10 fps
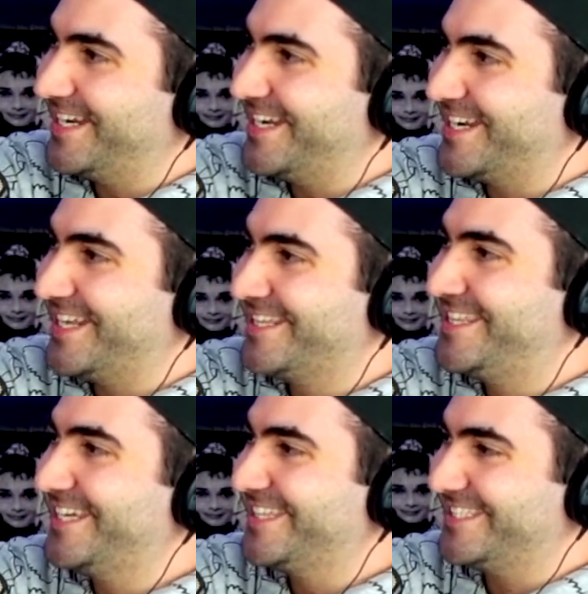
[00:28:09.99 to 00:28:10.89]
done
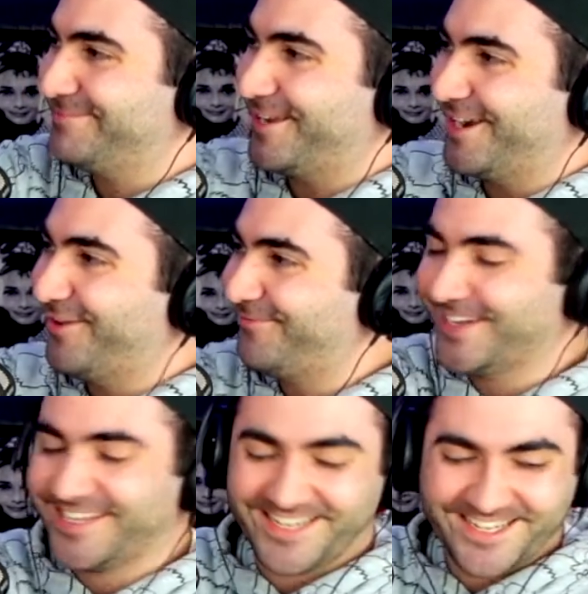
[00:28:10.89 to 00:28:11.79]
the
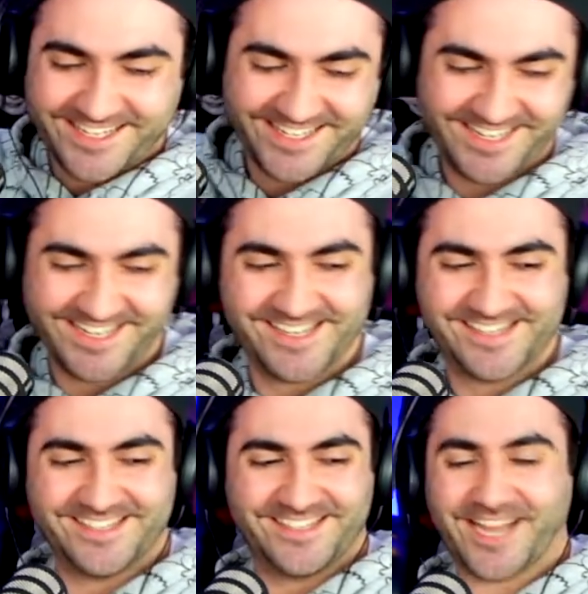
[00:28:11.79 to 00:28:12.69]
spin-off.